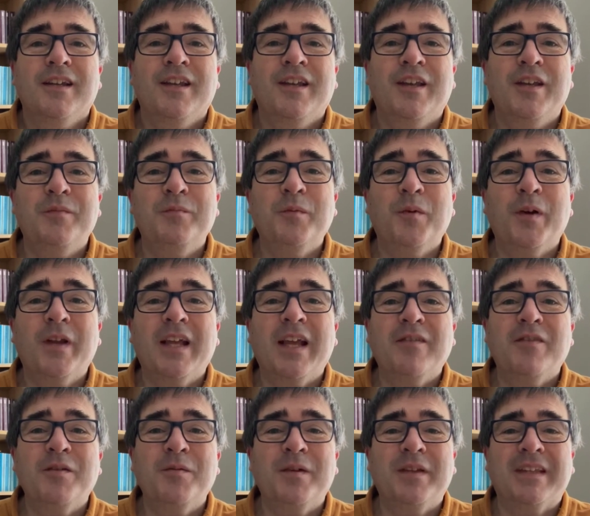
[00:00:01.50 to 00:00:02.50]
Good morning,
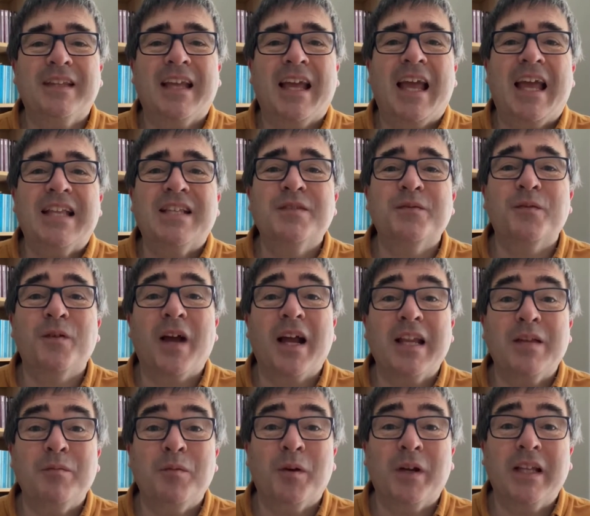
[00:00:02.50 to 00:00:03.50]
everyone. It's
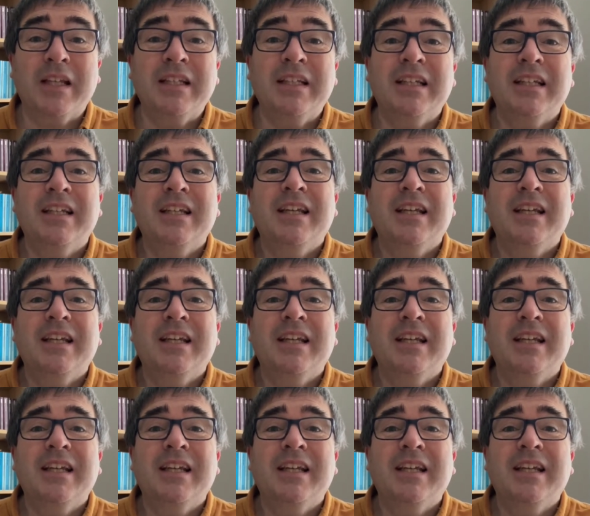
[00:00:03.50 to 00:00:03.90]
Friday morning,